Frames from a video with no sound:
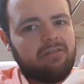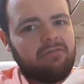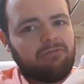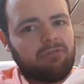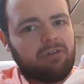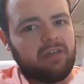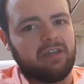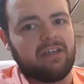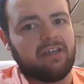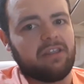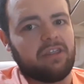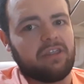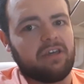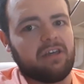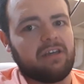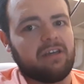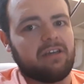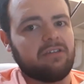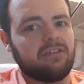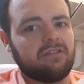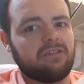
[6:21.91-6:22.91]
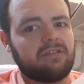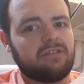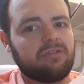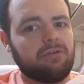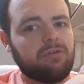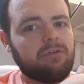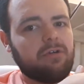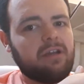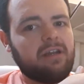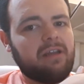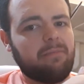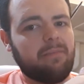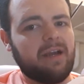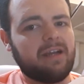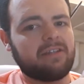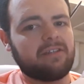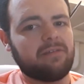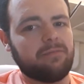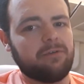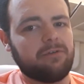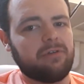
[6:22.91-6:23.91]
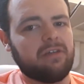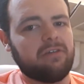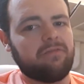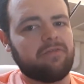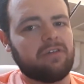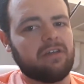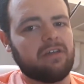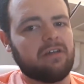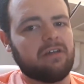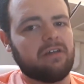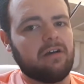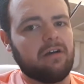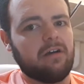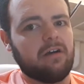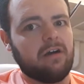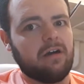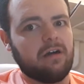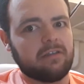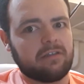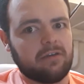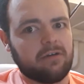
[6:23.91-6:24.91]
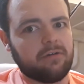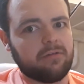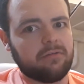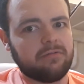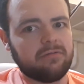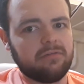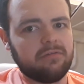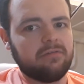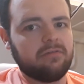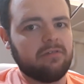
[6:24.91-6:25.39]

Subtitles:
related things or any maximal lifting at all.